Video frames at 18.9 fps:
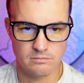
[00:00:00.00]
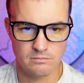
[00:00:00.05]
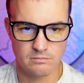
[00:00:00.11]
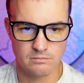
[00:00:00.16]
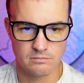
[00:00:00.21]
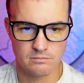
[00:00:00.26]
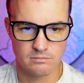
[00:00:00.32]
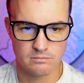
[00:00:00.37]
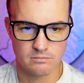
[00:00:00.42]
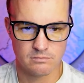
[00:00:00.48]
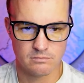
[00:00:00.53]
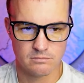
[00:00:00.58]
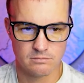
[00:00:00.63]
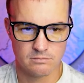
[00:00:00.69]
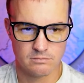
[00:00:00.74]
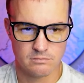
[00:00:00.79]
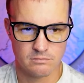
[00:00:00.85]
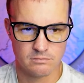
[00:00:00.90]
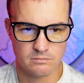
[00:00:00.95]

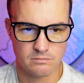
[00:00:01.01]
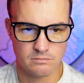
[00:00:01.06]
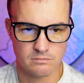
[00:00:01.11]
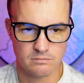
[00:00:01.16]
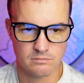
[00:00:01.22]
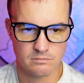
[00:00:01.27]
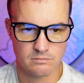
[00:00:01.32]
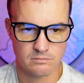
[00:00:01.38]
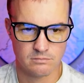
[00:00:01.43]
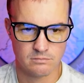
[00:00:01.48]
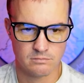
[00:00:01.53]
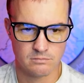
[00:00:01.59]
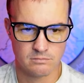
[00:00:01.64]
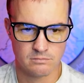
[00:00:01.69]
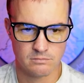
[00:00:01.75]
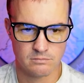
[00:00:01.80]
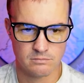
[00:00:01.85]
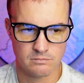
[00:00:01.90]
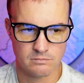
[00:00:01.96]

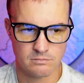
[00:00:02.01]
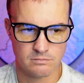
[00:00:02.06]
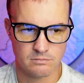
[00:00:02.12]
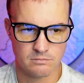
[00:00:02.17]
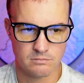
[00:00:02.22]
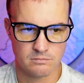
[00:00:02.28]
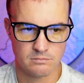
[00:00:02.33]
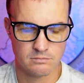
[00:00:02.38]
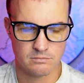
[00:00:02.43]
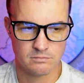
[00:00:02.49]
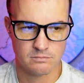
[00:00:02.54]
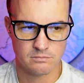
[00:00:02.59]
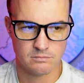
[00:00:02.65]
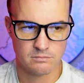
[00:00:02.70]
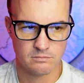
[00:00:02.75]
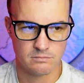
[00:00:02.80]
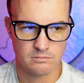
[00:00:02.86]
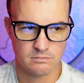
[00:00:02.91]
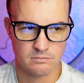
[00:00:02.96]

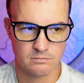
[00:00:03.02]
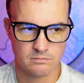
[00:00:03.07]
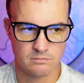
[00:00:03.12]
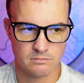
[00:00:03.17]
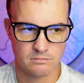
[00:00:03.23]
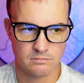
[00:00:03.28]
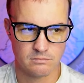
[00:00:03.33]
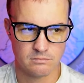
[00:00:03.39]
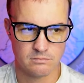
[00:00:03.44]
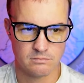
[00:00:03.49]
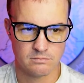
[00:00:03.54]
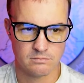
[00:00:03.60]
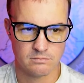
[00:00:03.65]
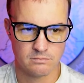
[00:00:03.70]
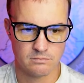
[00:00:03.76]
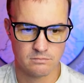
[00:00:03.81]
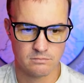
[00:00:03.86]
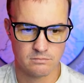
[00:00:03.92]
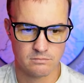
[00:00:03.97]

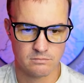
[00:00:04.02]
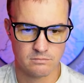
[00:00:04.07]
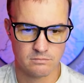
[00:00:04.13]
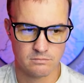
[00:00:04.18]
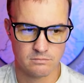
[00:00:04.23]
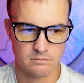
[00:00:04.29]
The person shown says nothing.